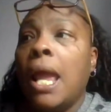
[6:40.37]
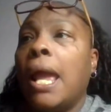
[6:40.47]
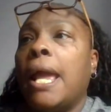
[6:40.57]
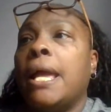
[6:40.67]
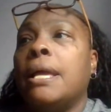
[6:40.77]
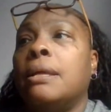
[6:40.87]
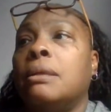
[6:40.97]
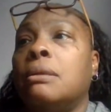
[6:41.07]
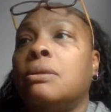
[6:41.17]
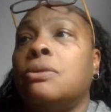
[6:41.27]

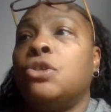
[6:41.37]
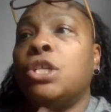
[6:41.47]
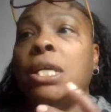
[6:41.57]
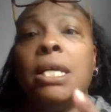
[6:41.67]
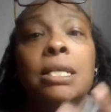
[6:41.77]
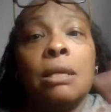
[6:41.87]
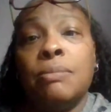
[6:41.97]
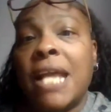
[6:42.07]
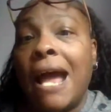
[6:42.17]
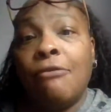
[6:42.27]
and she ended up
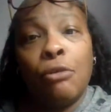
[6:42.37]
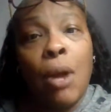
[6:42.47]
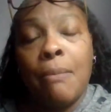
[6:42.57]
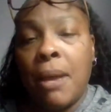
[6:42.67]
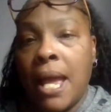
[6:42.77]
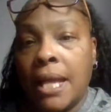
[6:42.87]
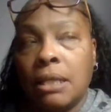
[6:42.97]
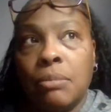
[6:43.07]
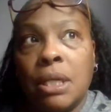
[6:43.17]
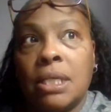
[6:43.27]
diving right behind him,
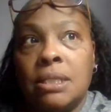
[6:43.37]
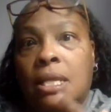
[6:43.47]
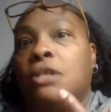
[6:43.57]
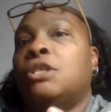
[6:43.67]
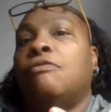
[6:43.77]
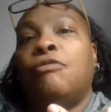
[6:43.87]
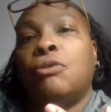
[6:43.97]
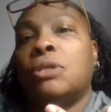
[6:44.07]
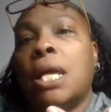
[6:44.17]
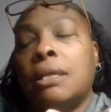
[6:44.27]
because now she feels
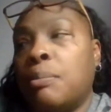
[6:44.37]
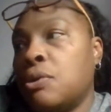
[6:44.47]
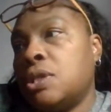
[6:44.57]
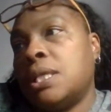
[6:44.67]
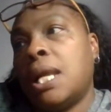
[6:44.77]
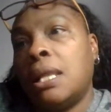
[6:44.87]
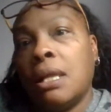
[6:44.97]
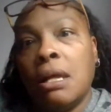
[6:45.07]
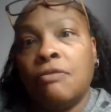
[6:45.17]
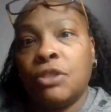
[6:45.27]
like the person that I
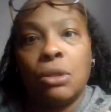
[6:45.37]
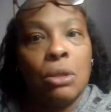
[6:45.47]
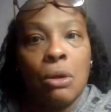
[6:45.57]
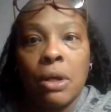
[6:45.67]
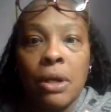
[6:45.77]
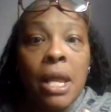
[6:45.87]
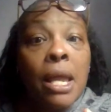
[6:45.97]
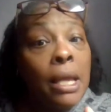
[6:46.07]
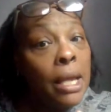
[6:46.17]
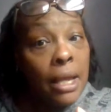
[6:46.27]
love is no longer
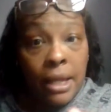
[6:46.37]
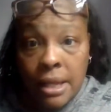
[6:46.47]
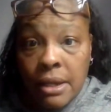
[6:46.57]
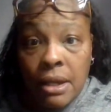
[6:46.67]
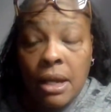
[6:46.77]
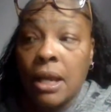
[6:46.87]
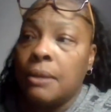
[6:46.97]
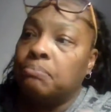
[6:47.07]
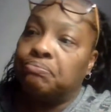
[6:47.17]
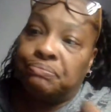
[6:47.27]
here.
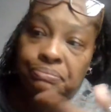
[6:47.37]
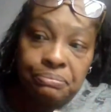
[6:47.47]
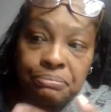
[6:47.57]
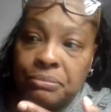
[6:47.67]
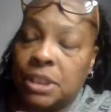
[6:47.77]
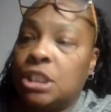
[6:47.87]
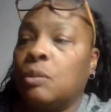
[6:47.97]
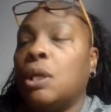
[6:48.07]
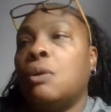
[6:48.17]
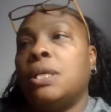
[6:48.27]
She went
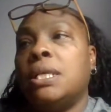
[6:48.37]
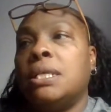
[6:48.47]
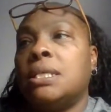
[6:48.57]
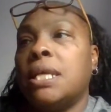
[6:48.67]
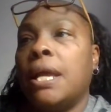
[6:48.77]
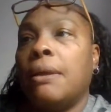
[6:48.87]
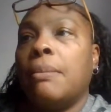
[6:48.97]
on and did the same.